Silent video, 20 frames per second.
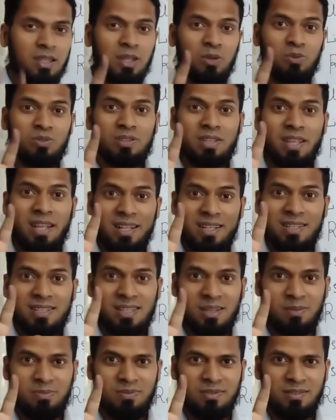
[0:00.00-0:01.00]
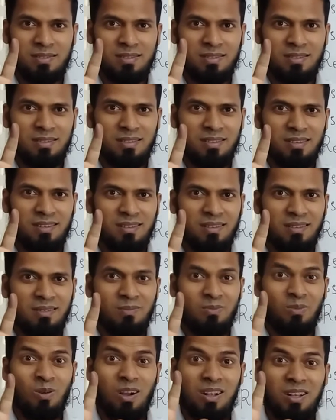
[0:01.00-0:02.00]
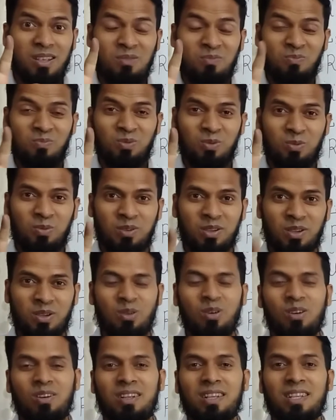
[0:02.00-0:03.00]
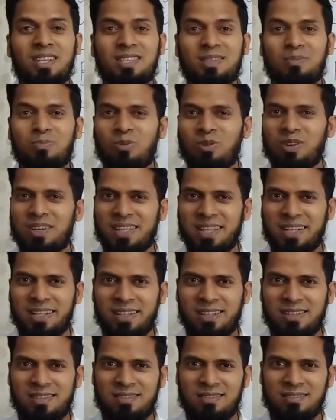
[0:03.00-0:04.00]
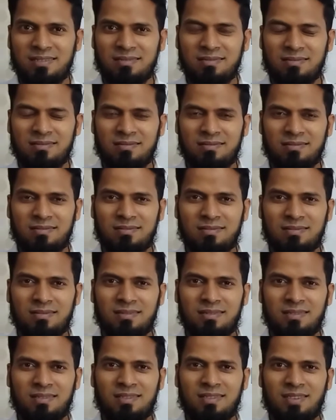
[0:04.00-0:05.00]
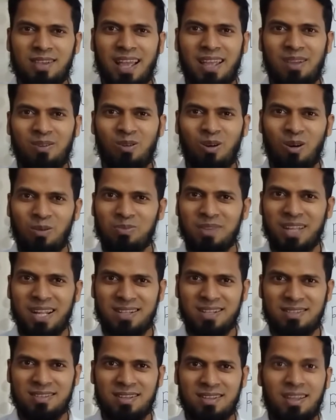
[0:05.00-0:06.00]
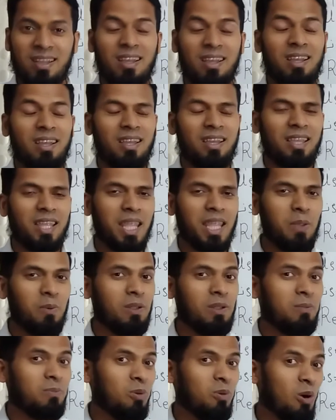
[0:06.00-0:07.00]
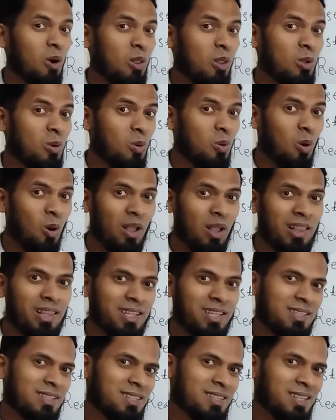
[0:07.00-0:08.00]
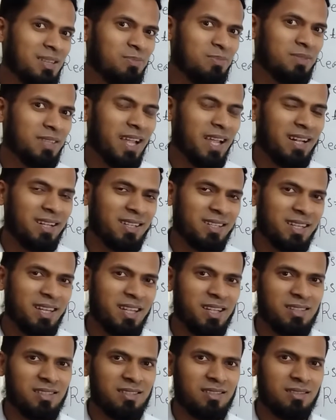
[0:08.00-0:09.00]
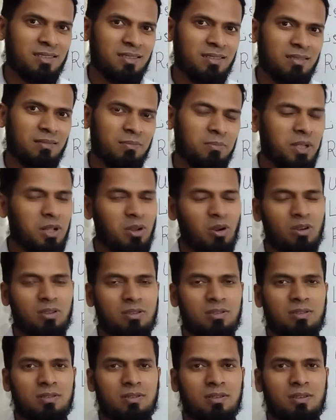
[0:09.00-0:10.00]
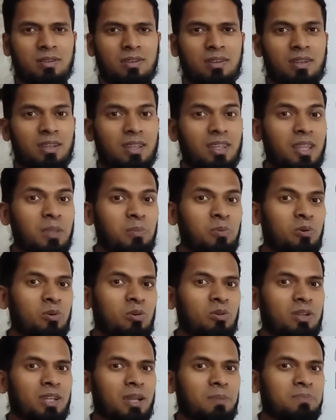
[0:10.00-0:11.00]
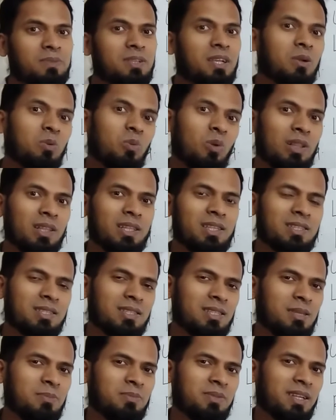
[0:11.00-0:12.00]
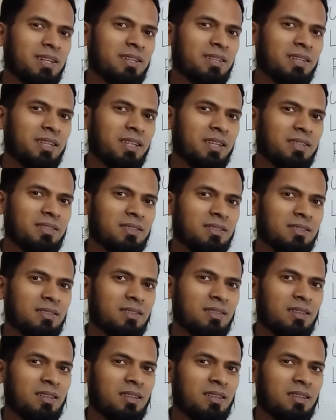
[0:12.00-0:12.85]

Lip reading: you 10 tips for improving your spoken English. So I hope that you will follow all these tips and tricks, because if you capture all these tips and tricks,